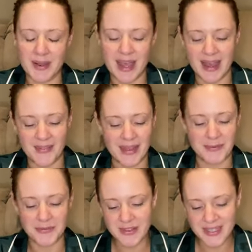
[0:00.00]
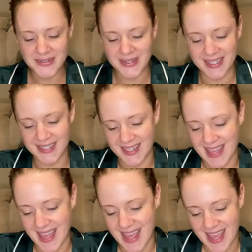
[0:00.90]
how they would feel.
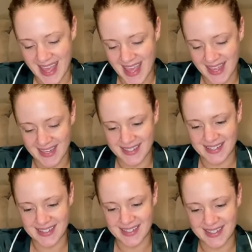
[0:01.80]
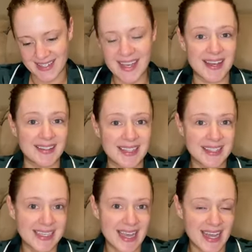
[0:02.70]
And yeah,
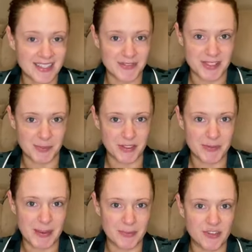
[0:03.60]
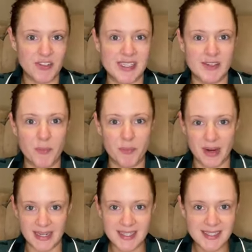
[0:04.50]
Lily had to respond to people that she is not
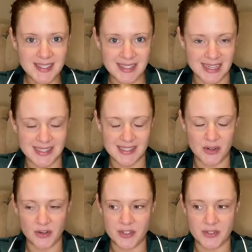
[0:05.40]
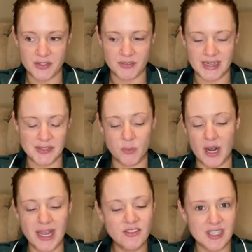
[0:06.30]
pregnant. That is not the reason
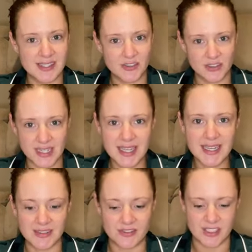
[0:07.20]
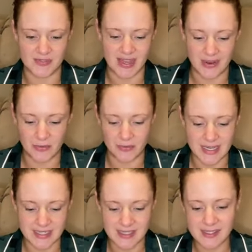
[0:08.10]
why she isn't drinking. It's just for health
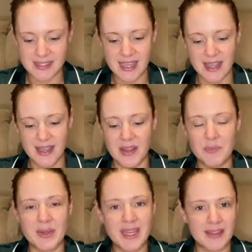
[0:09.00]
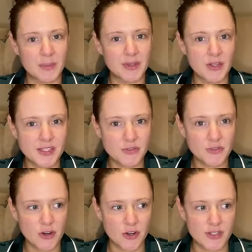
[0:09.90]
reasons. But yeah, there were lots of
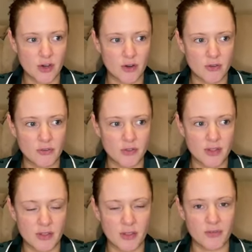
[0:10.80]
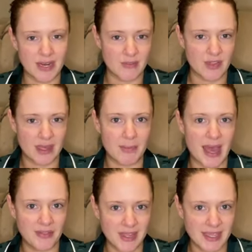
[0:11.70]
photos of the three of them
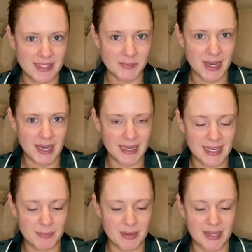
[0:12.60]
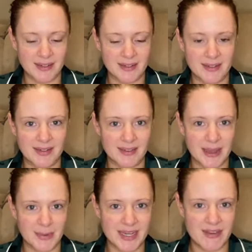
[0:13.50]
at the hens party, but
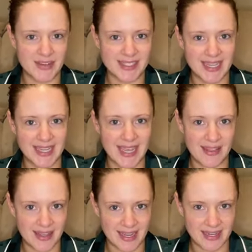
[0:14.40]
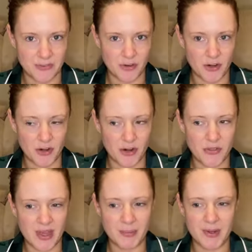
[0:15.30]
they were never together in a photo.
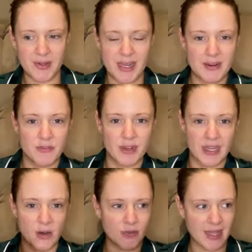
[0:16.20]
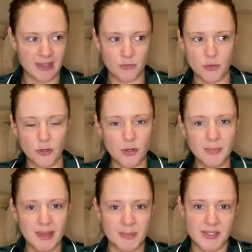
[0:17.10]
They were in a video of like the
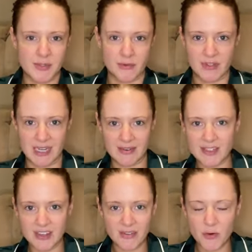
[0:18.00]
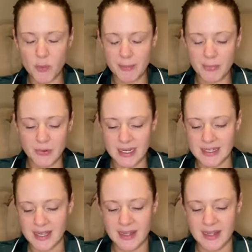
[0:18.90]
room. They were sort of near each other at one point.